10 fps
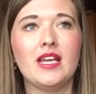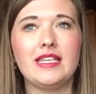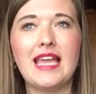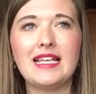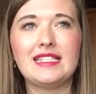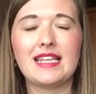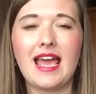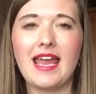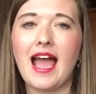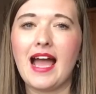
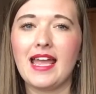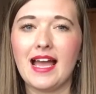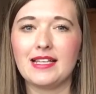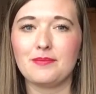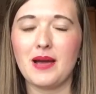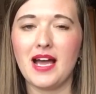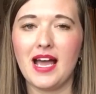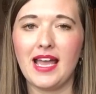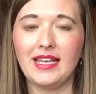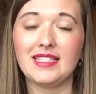Yesterday I had
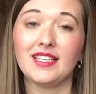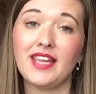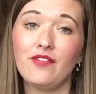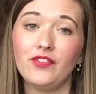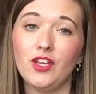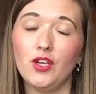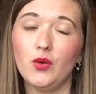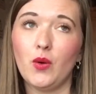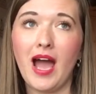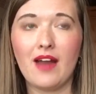my little
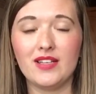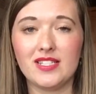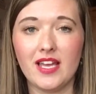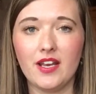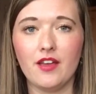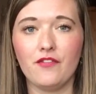nephew Harrison